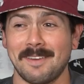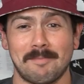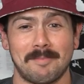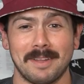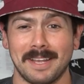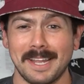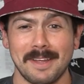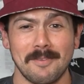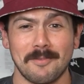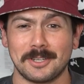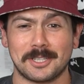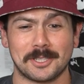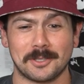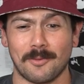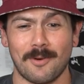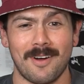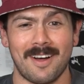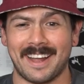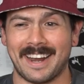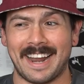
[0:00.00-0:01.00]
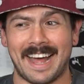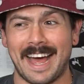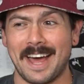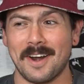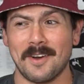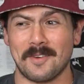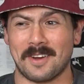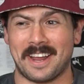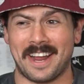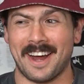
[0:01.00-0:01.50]
believe what you want. I
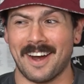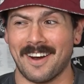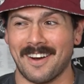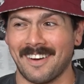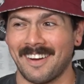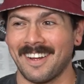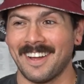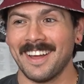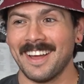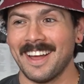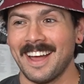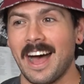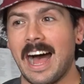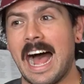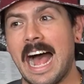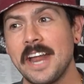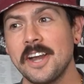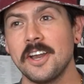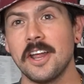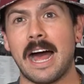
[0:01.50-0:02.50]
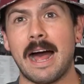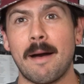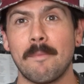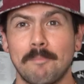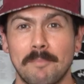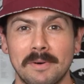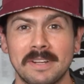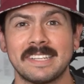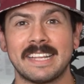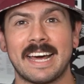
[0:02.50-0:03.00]
don't care. I'm
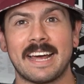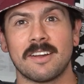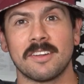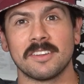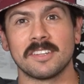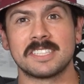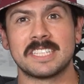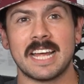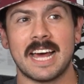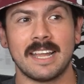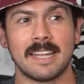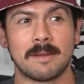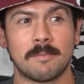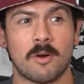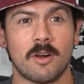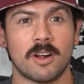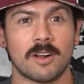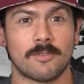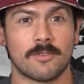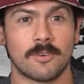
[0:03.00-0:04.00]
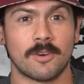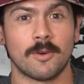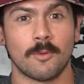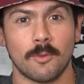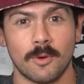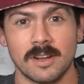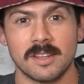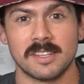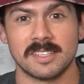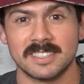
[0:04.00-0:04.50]
putting that on the tally mark for
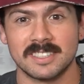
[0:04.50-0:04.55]
one of the